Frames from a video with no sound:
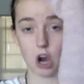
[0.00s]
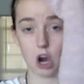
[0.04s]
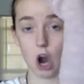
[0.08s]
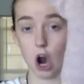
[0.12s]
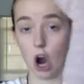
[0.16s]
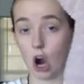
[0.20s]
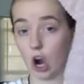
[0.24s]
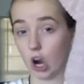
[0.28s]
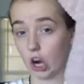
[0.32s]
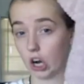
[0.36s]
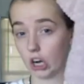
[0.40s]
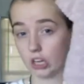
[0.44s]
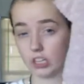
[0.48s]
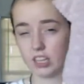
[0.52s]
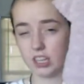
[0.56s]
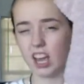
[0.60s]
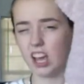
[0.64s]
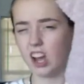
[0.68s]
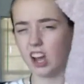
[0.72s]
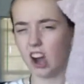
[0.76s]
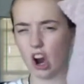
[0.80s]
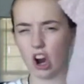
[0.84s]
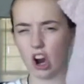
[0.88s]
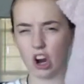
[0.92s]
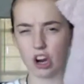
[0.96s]
hard, not
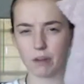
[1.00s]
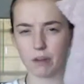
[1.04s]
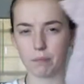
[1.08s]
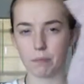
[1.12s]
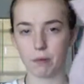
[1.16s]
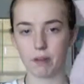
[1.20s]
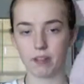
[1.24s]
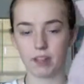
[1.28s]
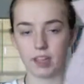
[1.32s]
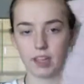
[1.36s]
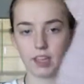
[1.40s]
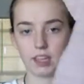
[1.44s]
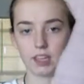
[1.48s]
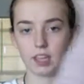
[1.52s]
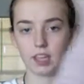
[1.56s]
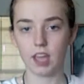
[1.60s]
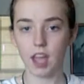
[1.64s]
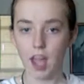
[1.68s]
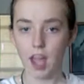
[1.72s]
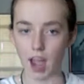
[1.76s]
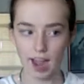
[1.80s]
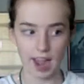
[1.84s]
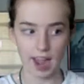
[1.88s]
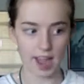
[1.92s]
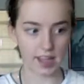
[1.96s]
hard, but like
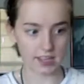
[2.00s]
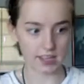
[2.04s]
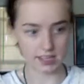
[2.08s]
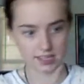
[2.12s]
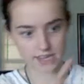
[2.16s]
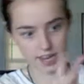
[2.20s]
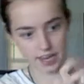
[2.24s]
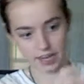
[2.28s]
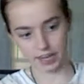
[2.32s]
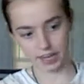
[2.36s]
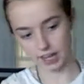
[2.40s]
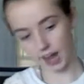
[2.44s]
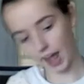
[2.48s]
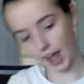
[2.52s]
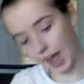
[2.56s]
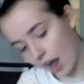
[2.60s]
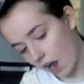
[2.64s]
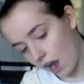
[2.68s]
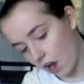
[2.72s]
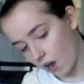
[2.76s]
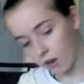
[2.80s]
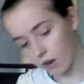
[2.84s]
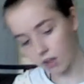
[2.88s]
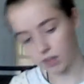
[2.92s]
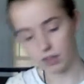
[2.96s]
I had to take it
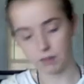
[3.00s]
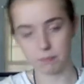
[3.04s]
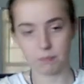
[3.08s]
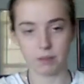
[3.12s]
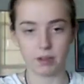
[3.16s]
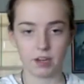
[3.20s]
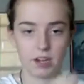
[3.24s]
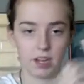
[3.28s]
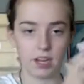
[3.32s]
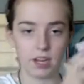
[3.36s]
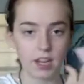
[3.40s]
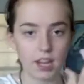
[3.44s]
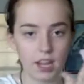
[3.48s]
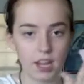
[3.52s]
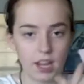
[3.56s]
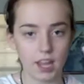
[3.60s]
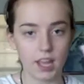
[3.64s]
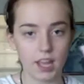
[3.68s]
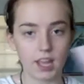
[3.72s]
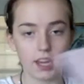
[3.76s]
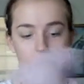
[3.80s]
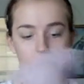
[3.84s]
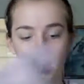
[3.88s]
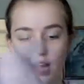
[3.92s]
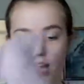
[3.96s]
out and then put it in,